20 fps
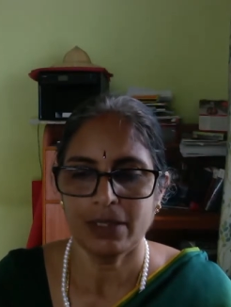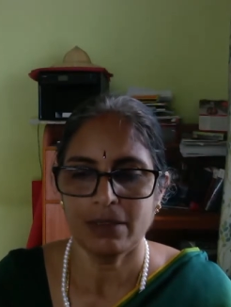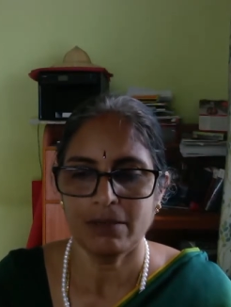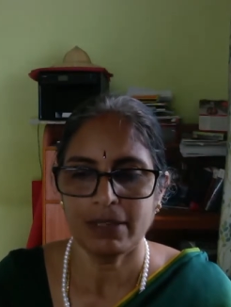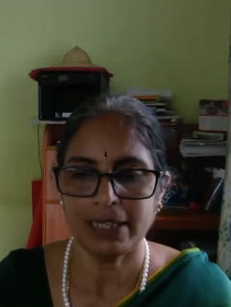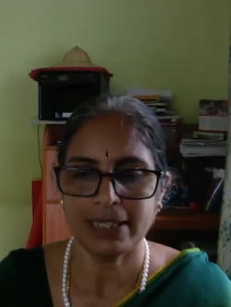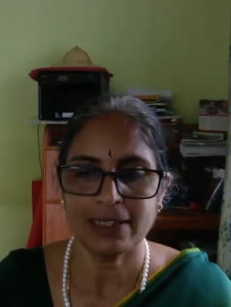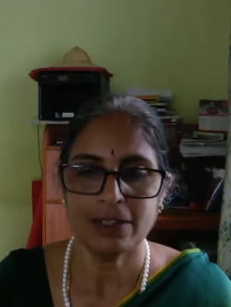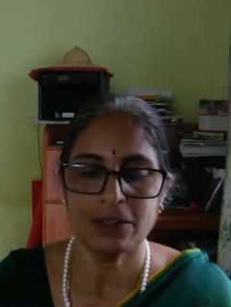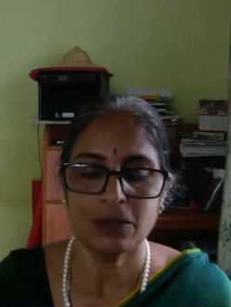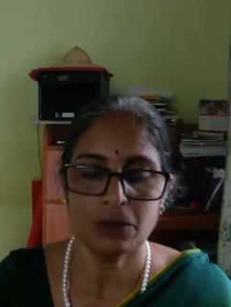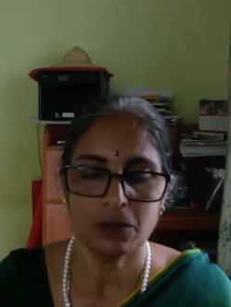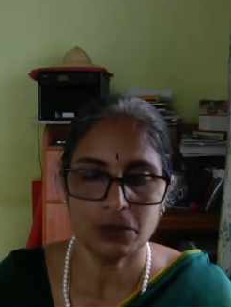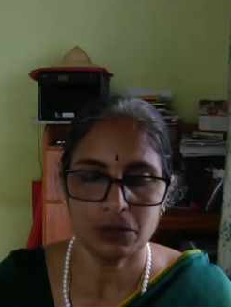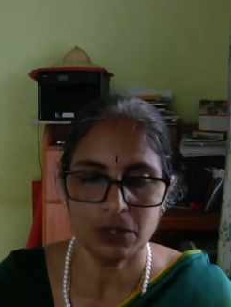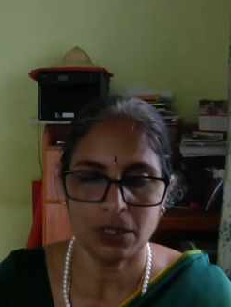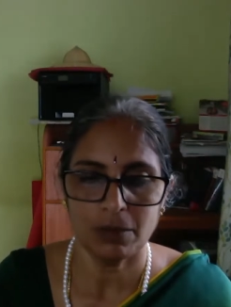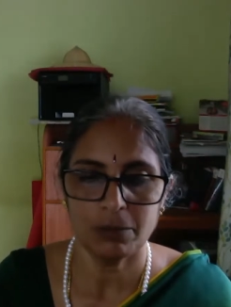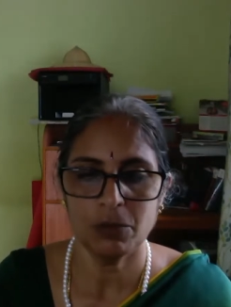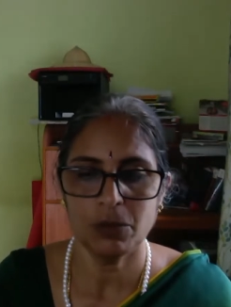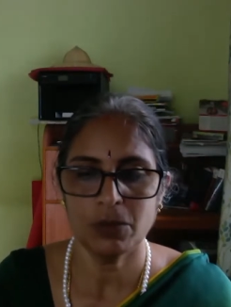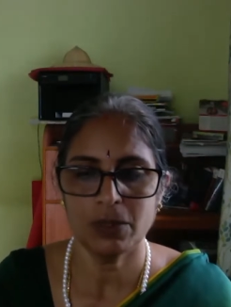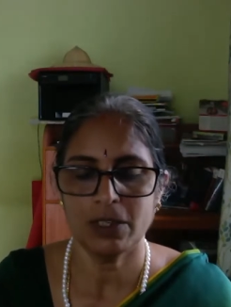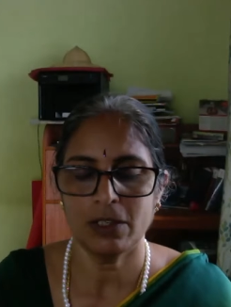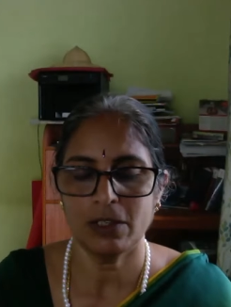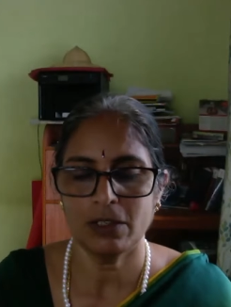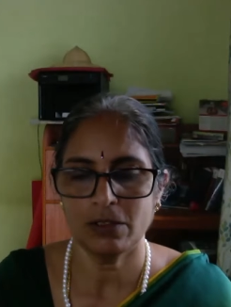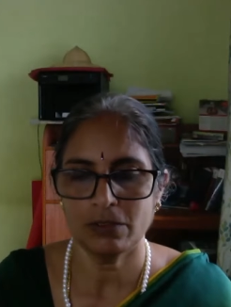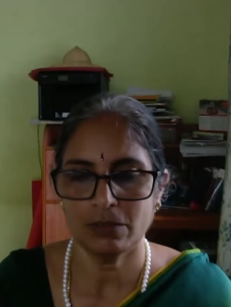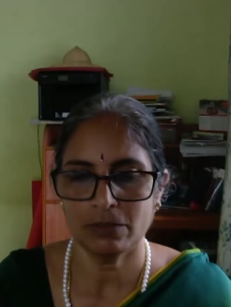like a growth hormone
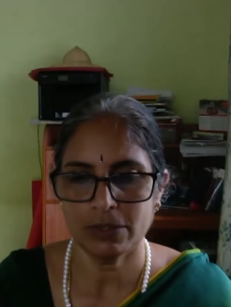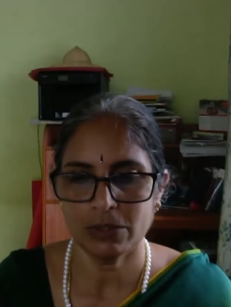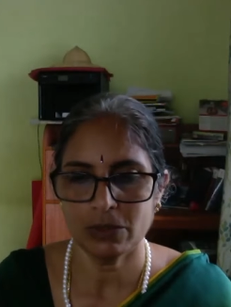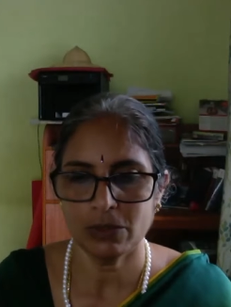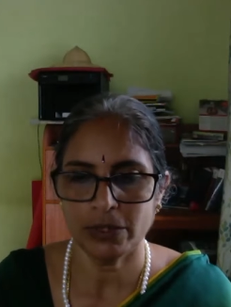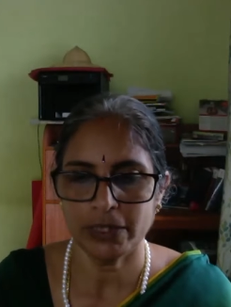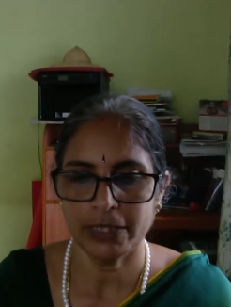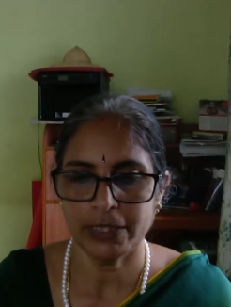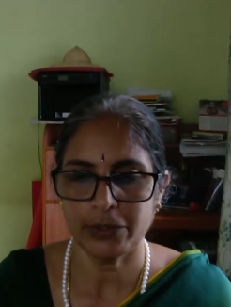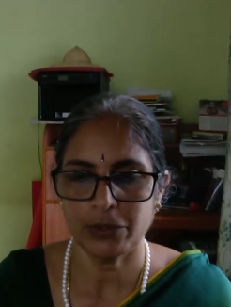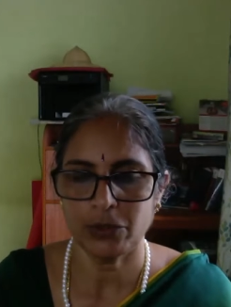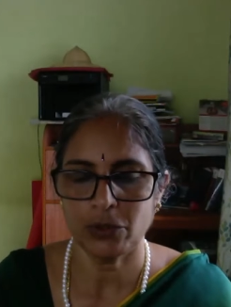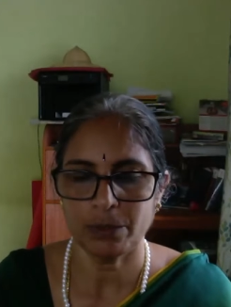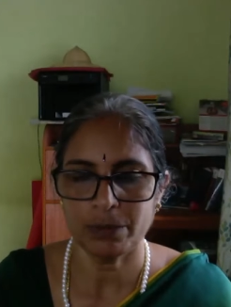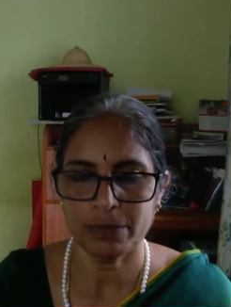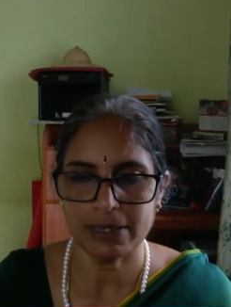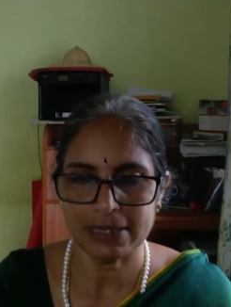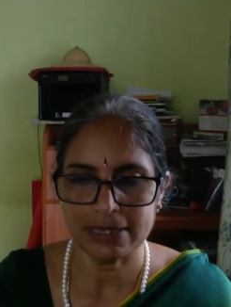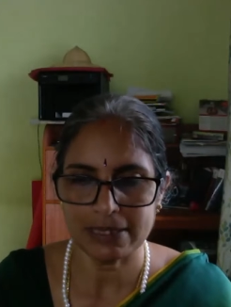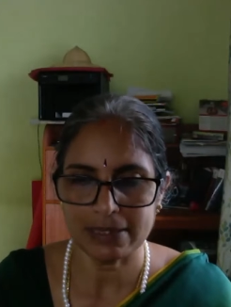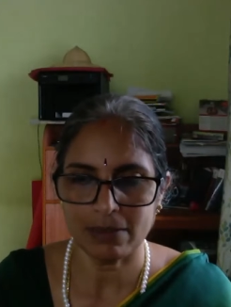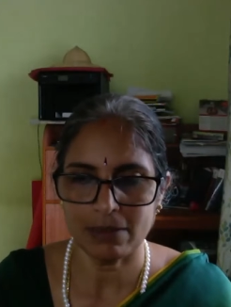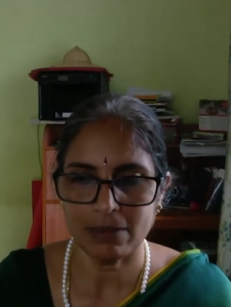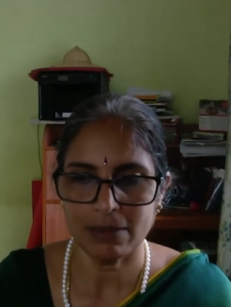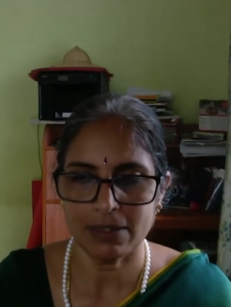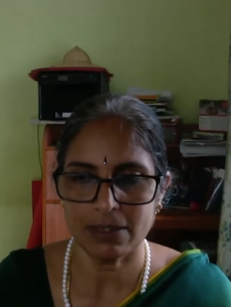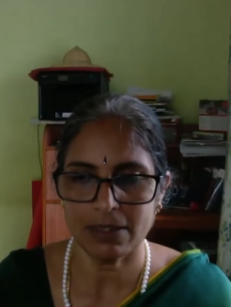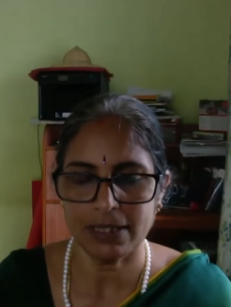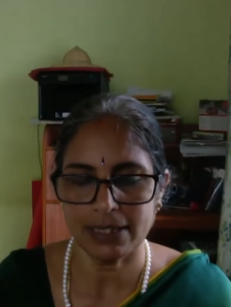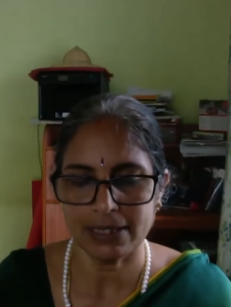along with gonadotropins
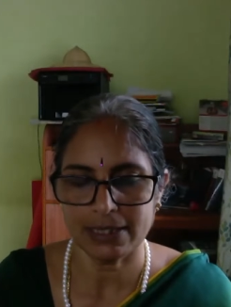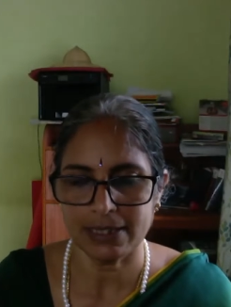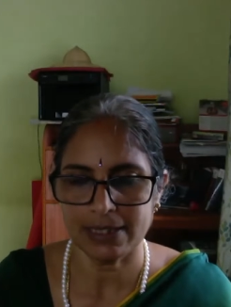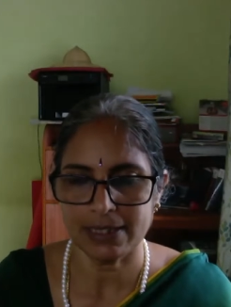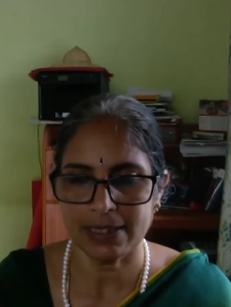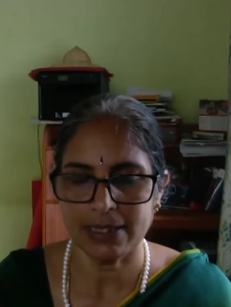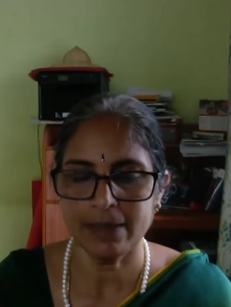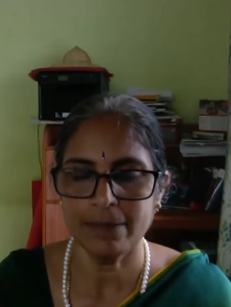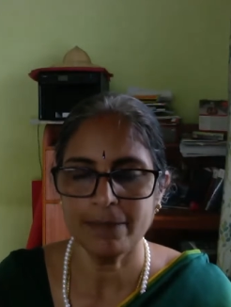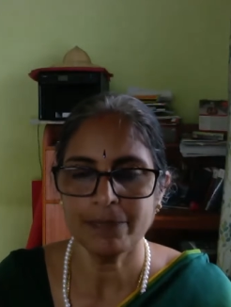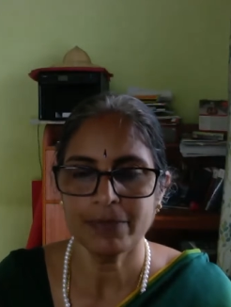or etc.